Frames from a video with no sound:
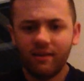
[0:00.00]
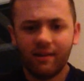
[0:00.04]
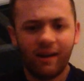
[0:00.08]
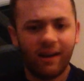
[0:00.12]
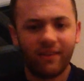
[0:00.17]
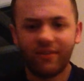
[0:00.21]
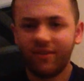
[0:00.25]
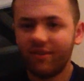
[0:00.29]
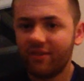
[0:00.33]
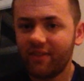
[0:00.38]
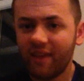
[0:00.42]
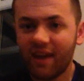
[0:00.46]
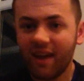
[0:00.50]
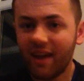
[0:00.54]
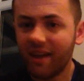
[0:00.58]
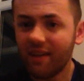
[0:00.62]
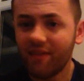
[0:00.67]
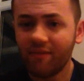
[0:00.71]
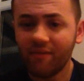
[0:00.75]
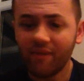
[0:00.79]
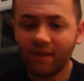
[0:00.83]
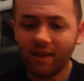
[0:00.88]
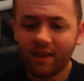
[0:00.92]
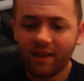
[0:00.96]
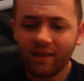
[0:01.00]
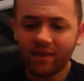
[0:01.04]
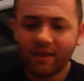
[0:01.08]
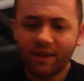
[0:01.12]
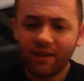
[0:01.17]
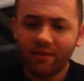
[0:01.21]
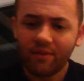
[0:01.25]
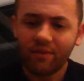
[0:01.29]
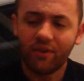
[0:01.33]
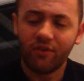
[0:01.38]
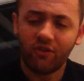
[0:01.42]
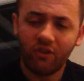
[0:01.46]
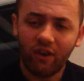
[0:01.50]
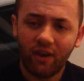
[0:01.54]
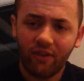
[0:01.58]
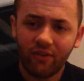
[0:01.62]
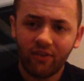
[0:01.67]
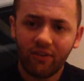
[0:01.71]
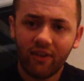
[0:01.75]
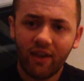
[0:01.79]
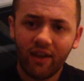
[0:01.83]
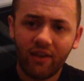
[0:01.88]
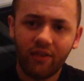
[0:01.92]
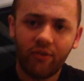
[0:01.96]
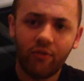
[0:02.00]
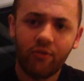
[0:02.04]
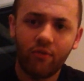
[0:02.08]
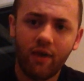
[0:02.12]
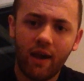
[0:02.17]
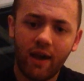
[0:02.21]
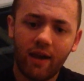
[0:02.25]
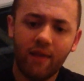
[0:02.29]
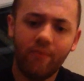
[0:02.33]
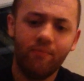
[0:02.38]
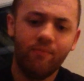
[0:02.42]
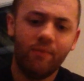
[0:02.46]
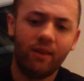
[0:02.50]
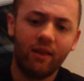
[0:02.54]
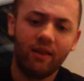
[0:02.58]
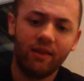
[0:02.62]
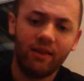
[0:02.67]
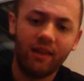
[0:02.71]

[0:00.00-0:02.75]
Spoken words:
and today there was a chance there to create.